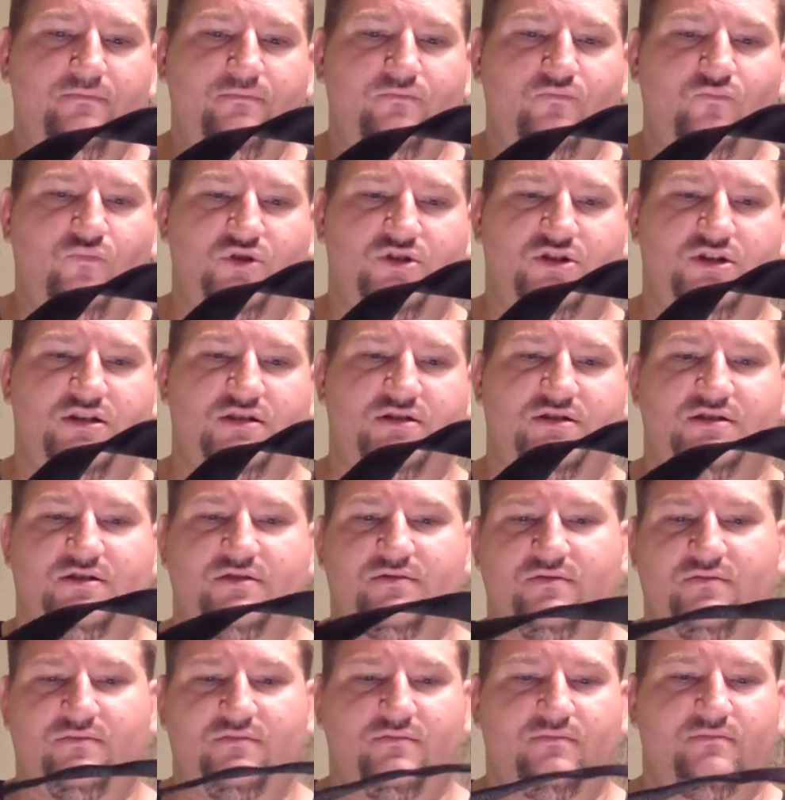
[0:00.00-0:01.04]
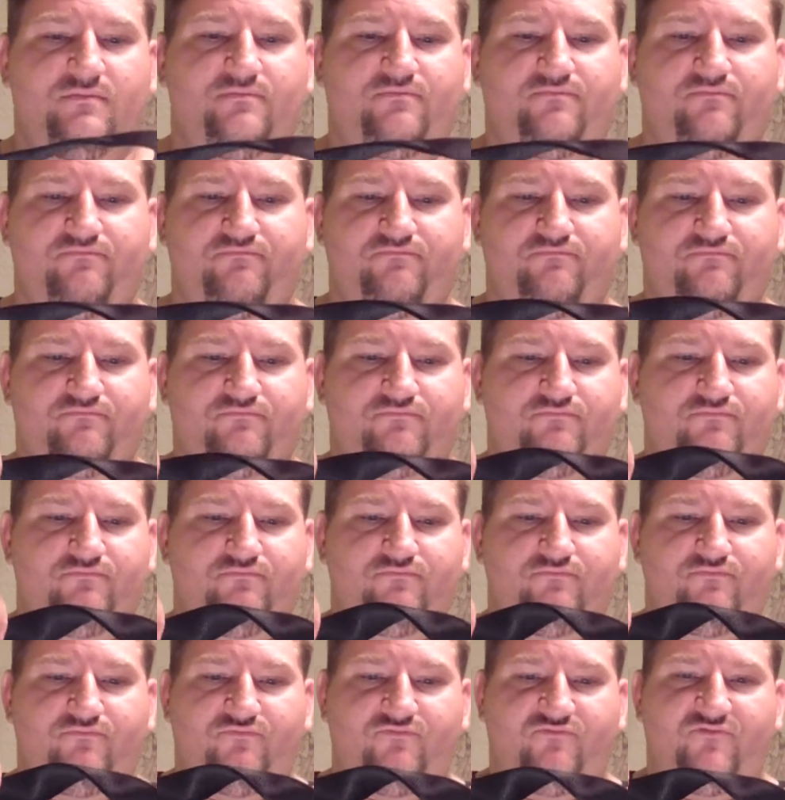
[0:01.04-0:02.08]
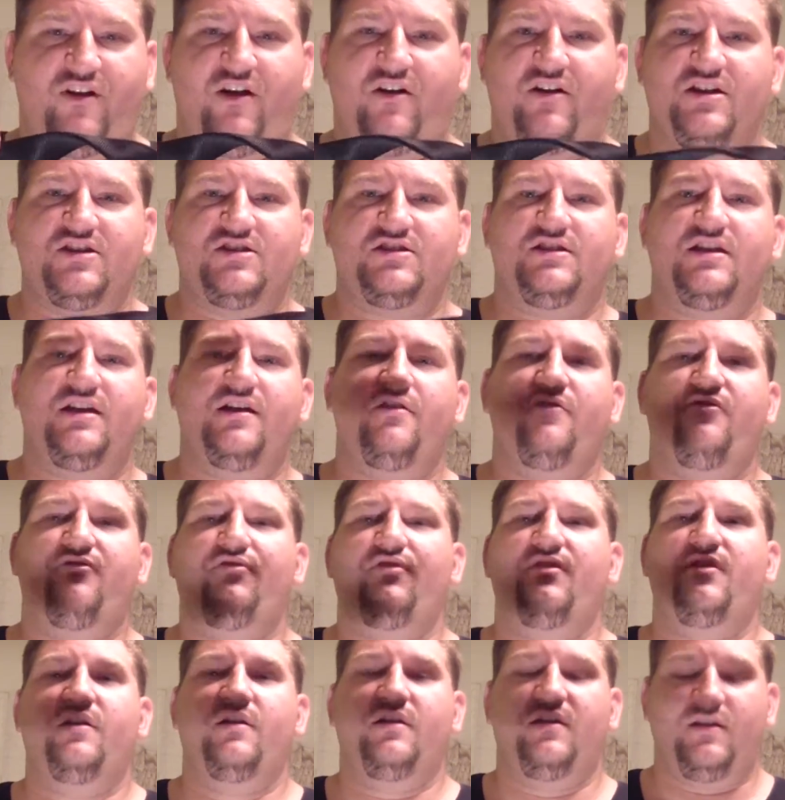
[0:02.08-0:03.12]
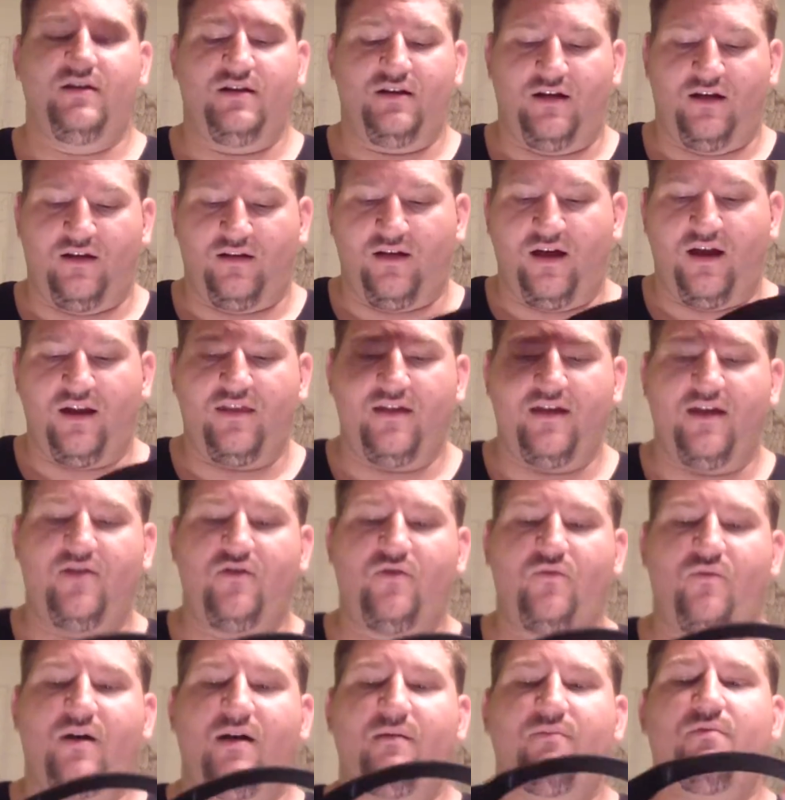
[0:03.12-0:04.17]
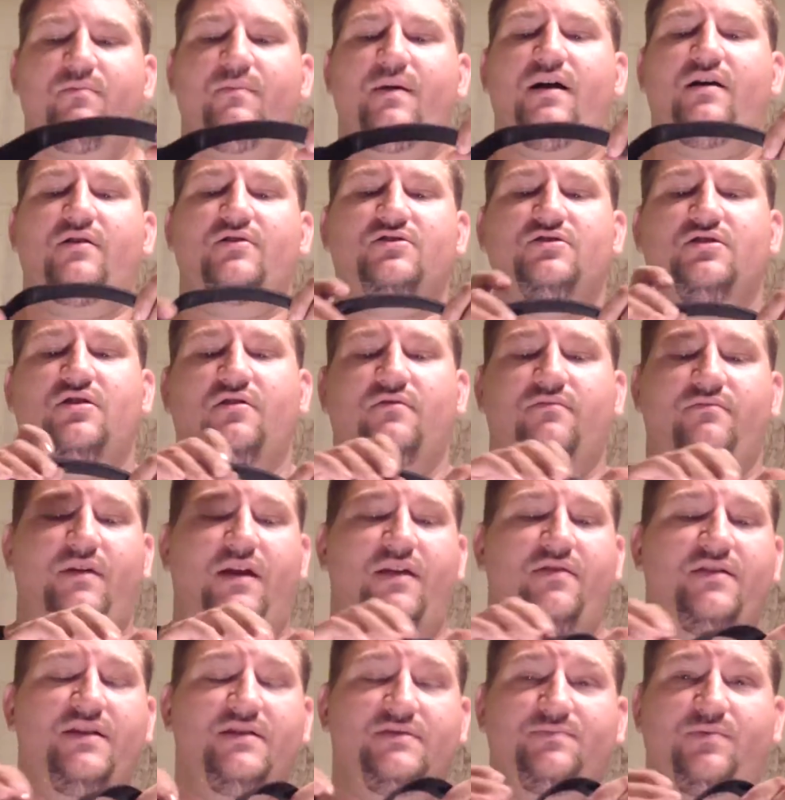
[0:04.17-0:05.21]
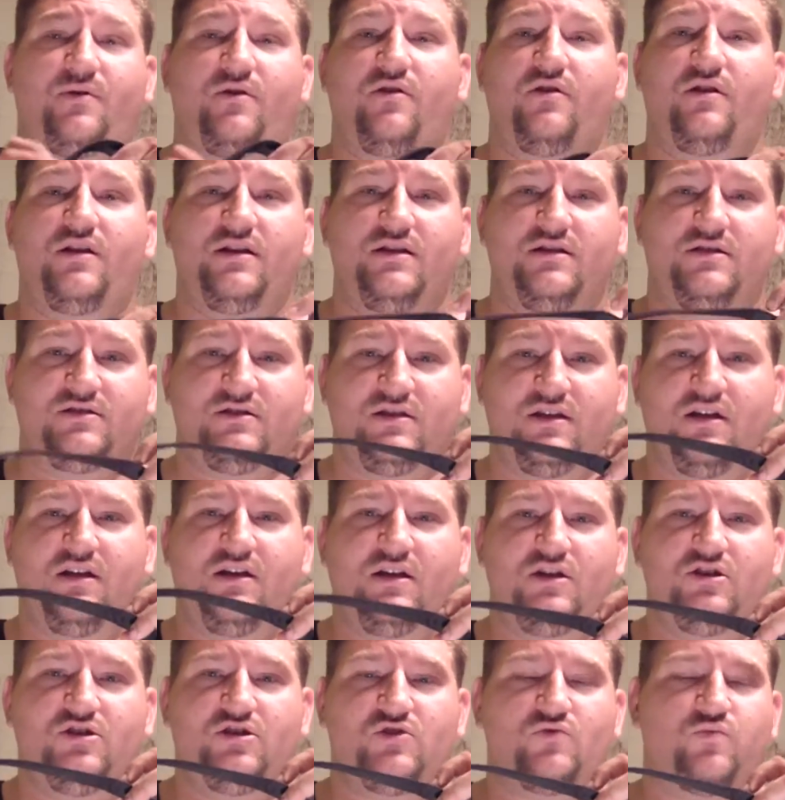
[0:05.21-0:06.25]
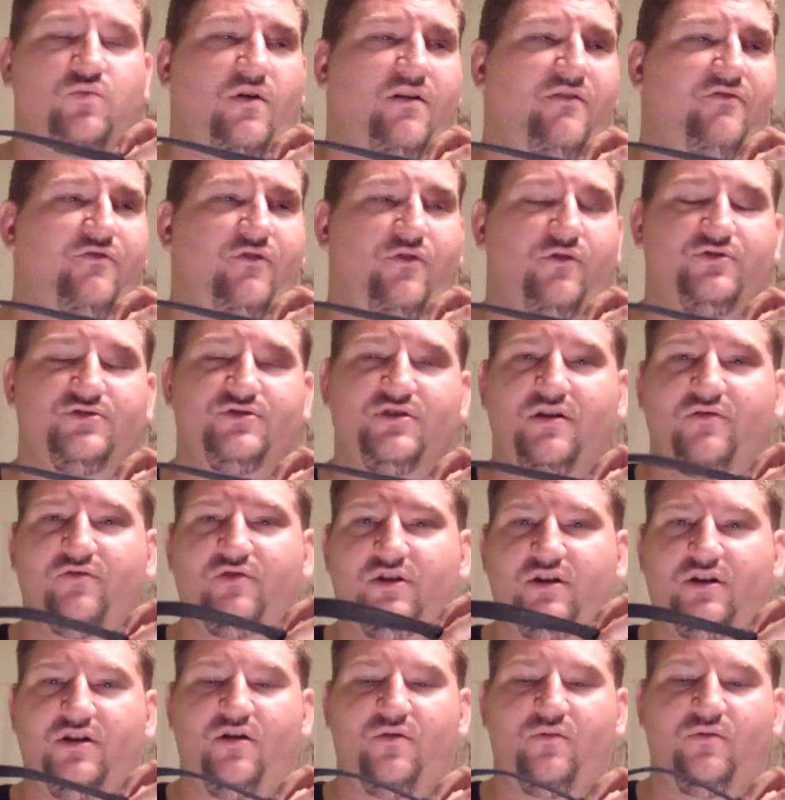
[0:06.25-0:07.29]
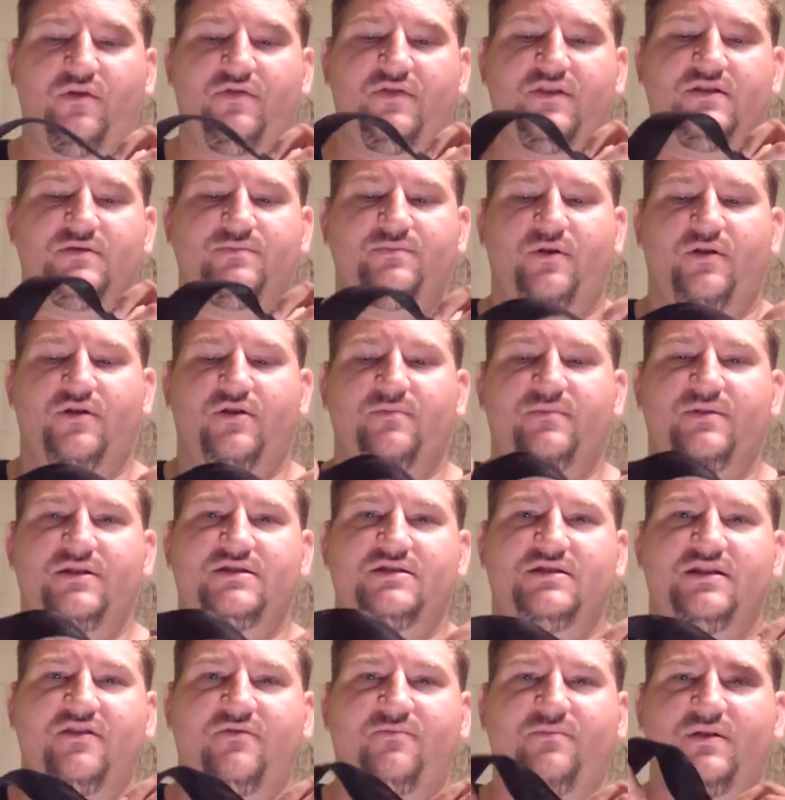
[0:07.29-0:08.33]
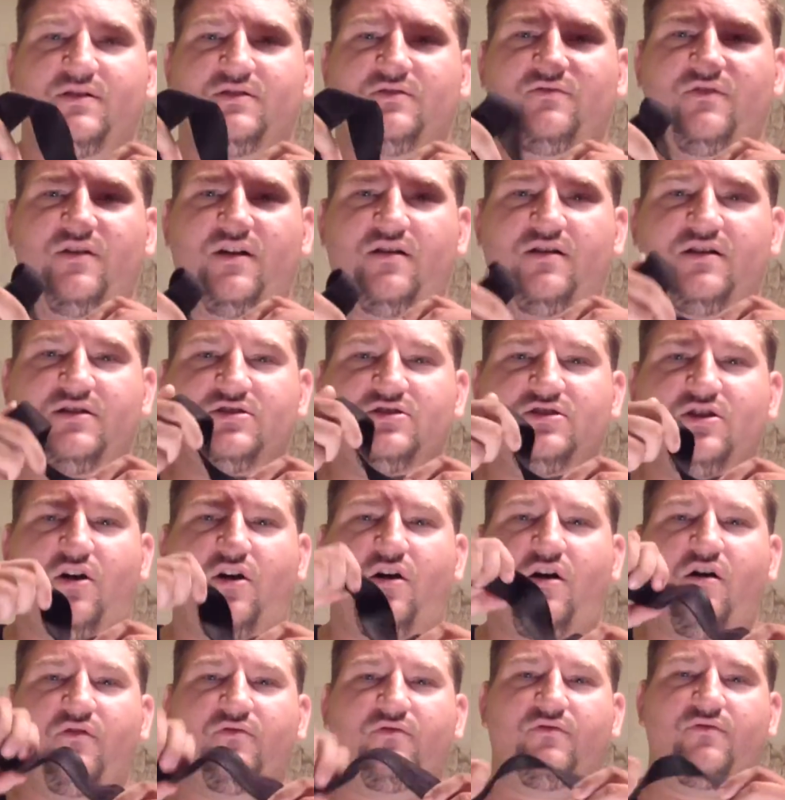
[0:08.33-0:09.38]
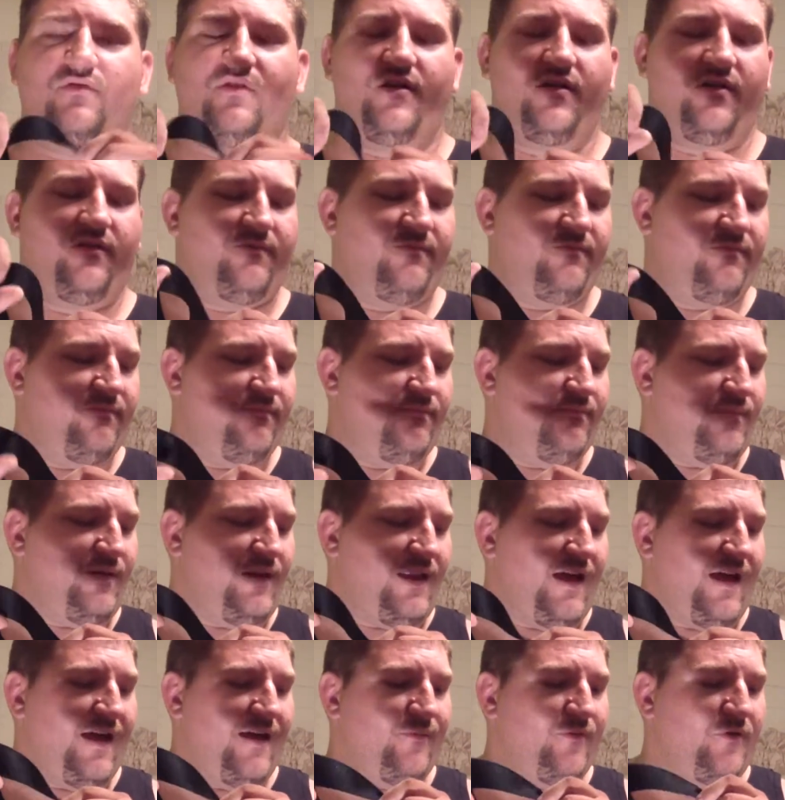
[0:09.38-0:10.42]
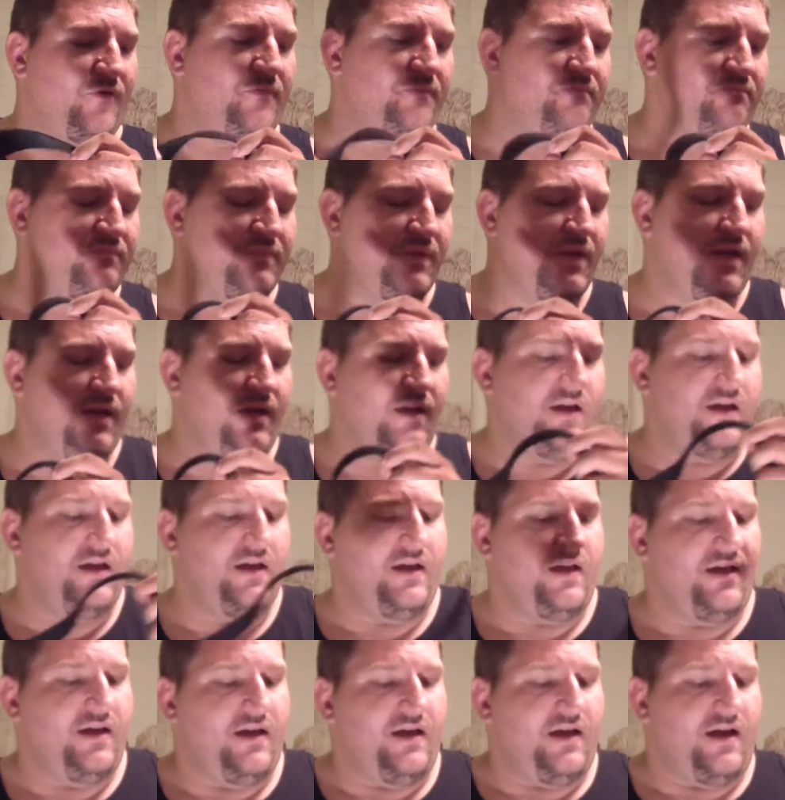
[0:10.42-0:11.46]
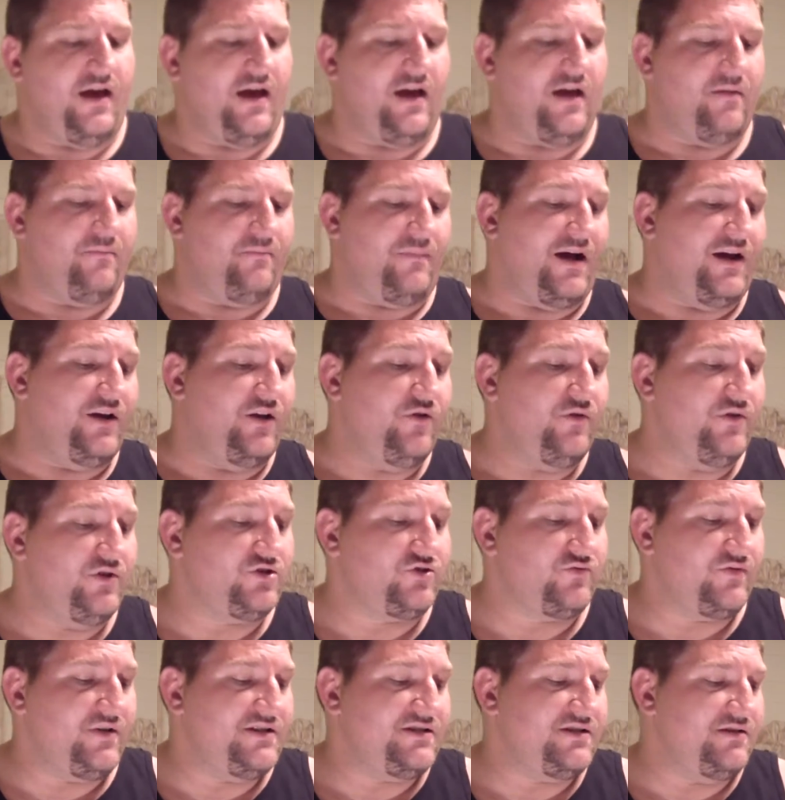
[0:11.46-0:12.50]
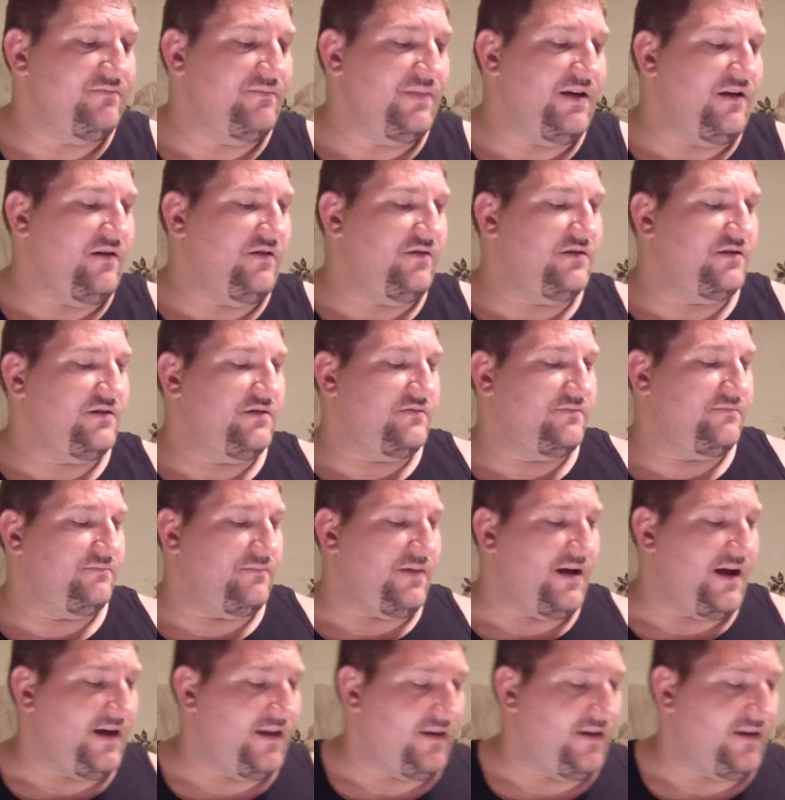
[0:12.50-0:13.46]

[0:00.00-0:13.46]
which is very stiff. A lot of the other webbed belts are, and this part is just what folds over. You don't want this part to be stiff, but it's very soft, very pliable. My newest recent belt, by a